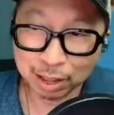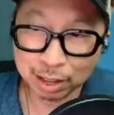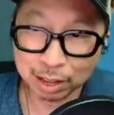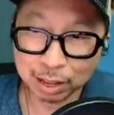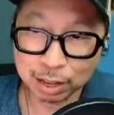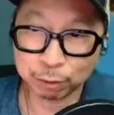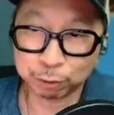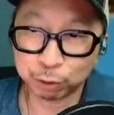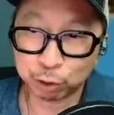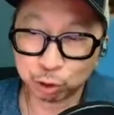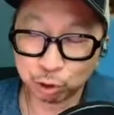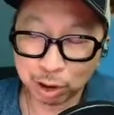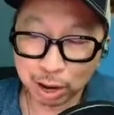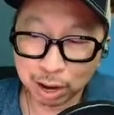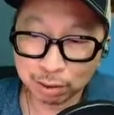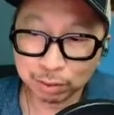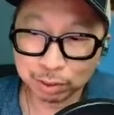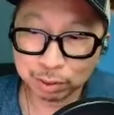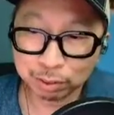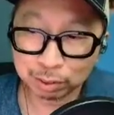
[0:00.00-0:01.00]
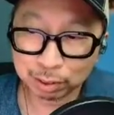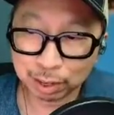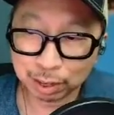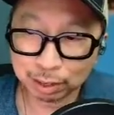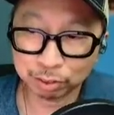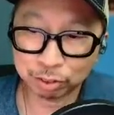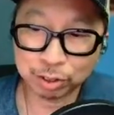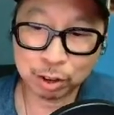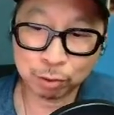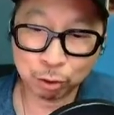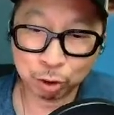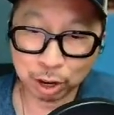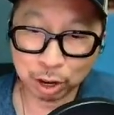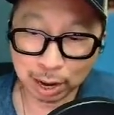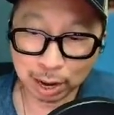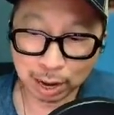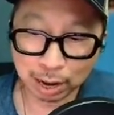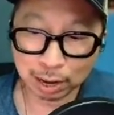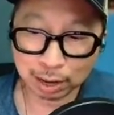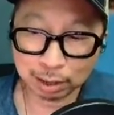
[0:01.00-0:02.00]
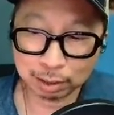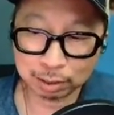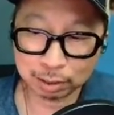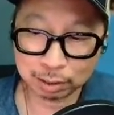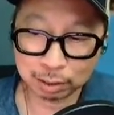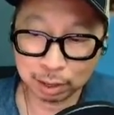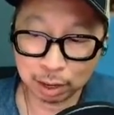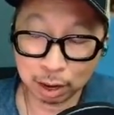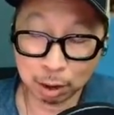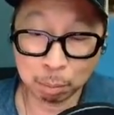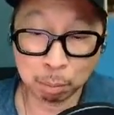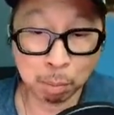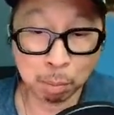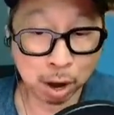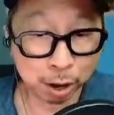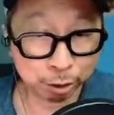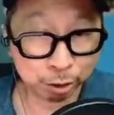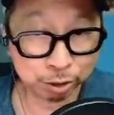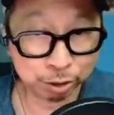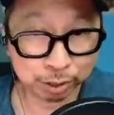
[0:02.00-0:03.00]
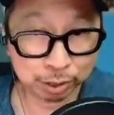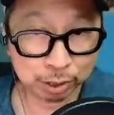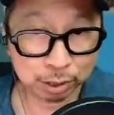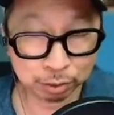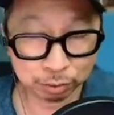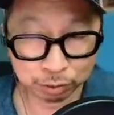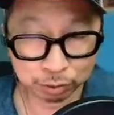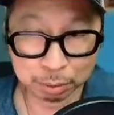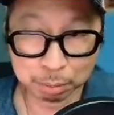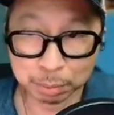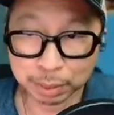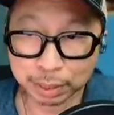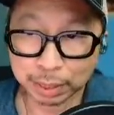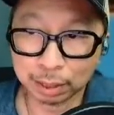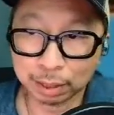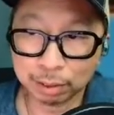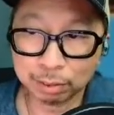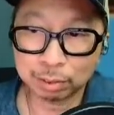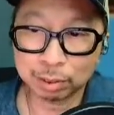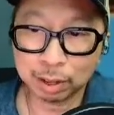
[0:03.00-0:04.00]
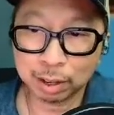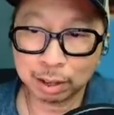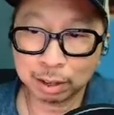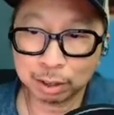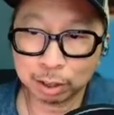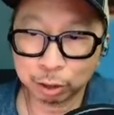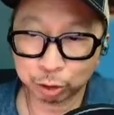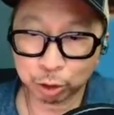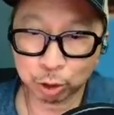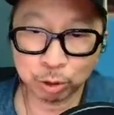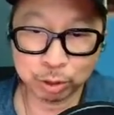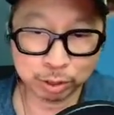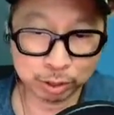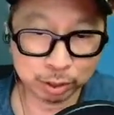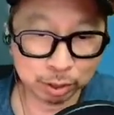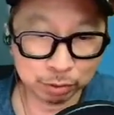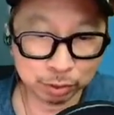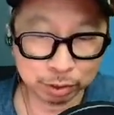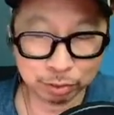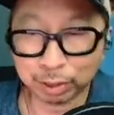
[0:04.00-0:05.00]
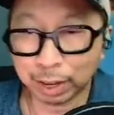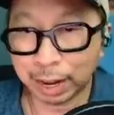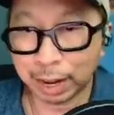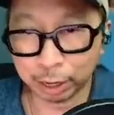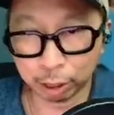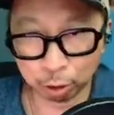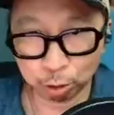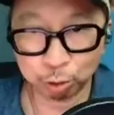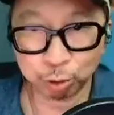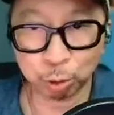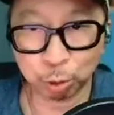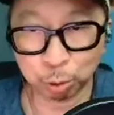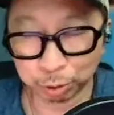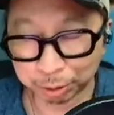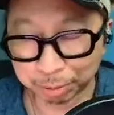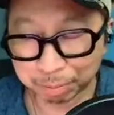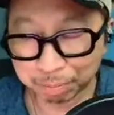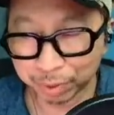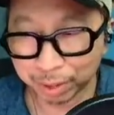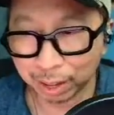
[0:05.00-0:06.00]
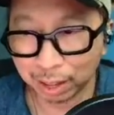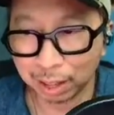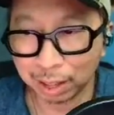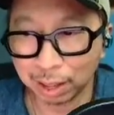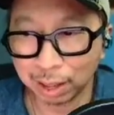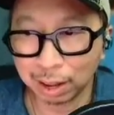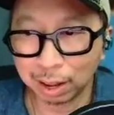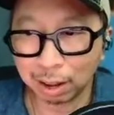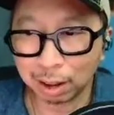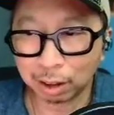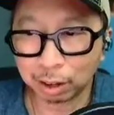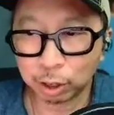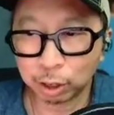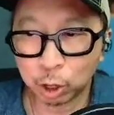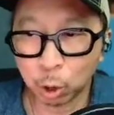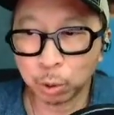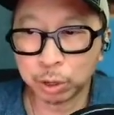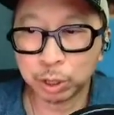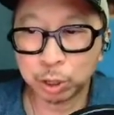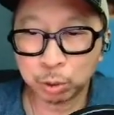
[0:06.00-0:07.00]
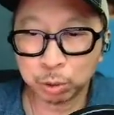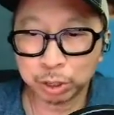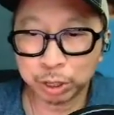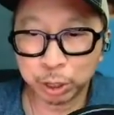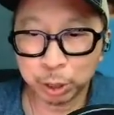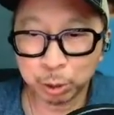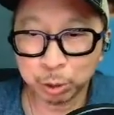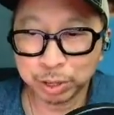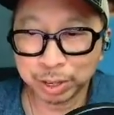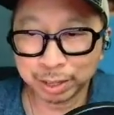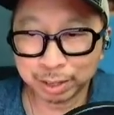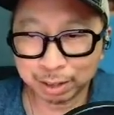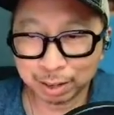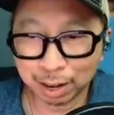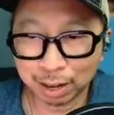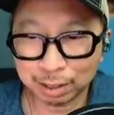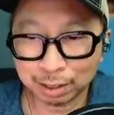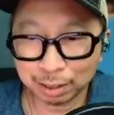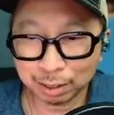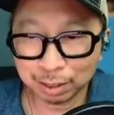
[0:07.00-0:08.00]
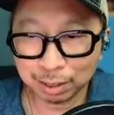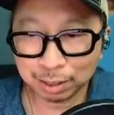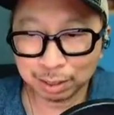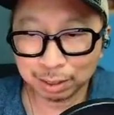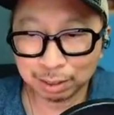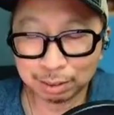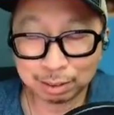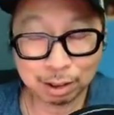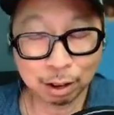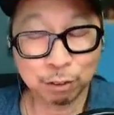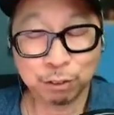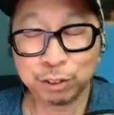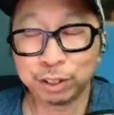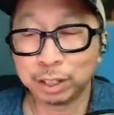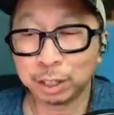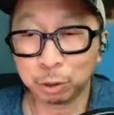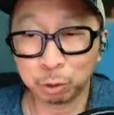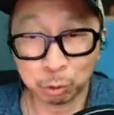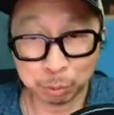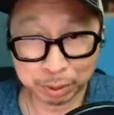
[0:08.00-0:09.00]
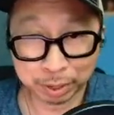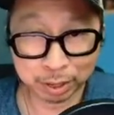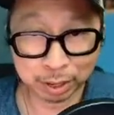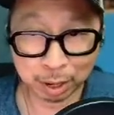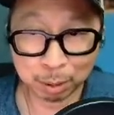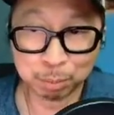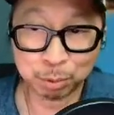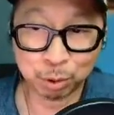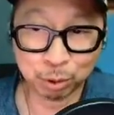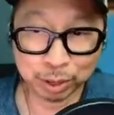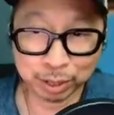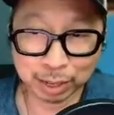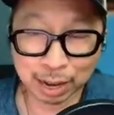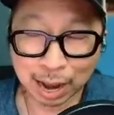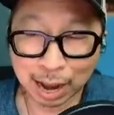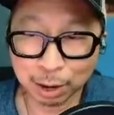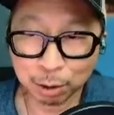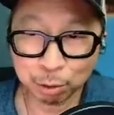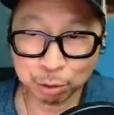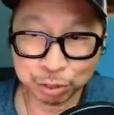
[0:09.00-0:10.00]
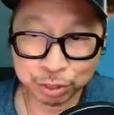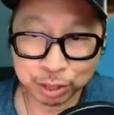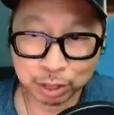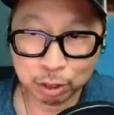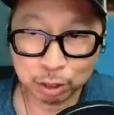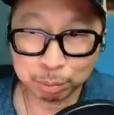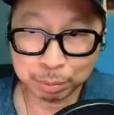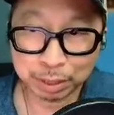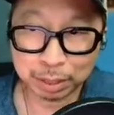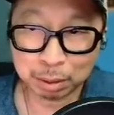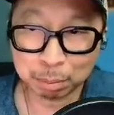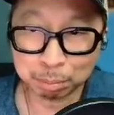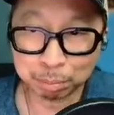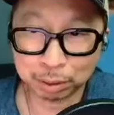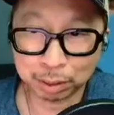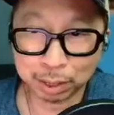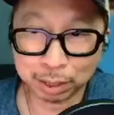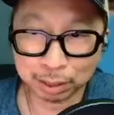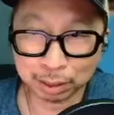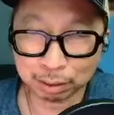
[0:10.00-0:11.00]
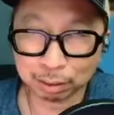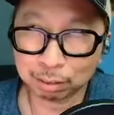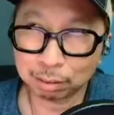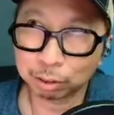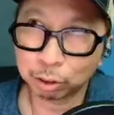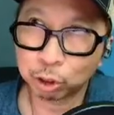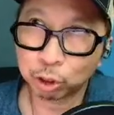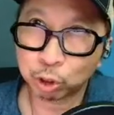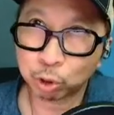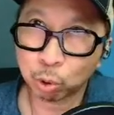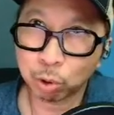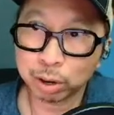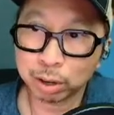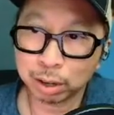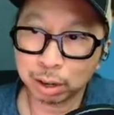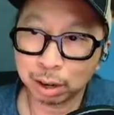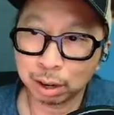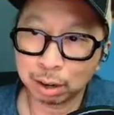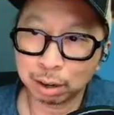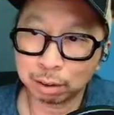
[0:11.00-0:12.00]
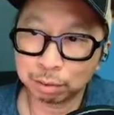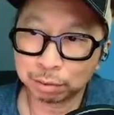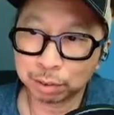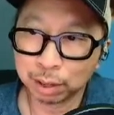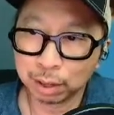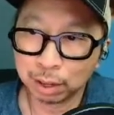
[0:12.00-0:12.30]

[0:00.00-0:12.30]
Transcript: if Travis has never had a modern TV, meaning let's say his current TV is 8 years old, going to a QNED 90 definitely will be an upgrade. I don't think he'll be complaining. Short of